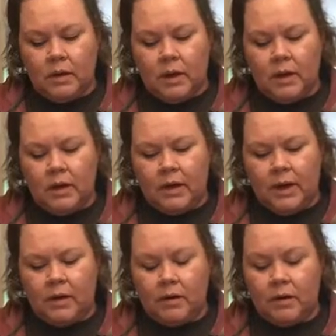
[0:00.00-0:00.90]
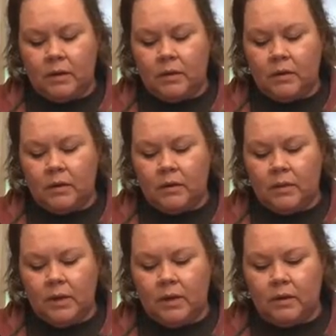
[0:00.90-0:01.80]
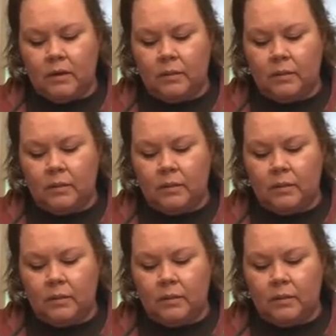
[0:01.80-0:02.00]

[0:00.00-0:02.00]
cut it out, and then we can.